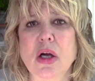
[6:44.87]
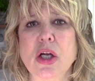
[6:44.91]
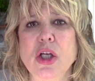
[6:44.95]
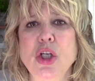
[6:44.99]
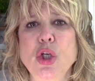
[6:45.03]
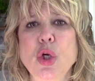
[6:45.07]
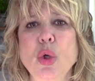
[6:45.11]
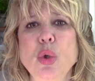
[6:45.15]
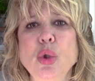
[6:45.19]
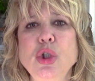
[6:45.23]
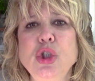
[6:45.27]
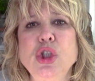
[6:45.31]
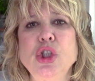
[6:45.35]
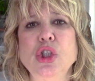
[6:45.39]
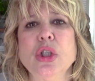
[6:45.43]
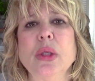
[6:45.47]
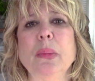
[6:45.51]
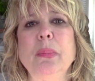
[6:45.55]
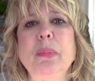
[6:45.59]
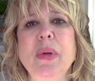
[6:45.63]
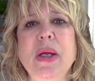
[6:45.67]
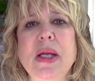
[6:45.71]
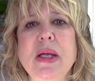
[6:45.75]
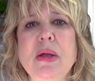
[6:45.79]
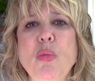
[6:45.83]
You
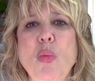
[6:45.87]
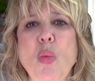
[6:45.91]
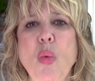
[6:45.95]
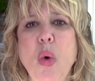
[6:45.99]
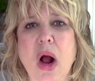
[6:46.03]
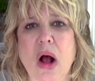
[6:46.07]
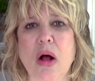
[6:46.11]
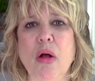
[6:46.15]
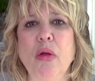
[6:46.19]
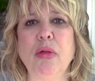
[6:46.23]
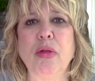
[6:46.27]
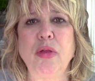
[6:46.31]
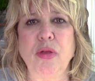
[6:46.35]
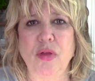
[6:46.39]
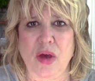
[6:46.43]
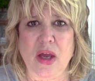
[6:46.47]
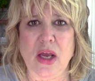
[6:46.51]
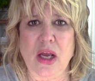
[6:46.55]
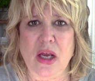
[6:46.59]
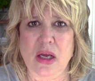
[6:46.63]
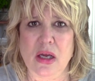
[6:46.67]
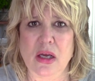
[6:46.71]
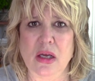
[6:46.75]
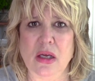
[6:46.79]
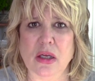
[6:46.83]
should be
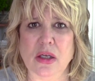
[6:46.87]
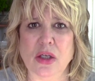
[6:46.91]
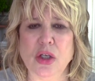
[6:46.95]
wealthy.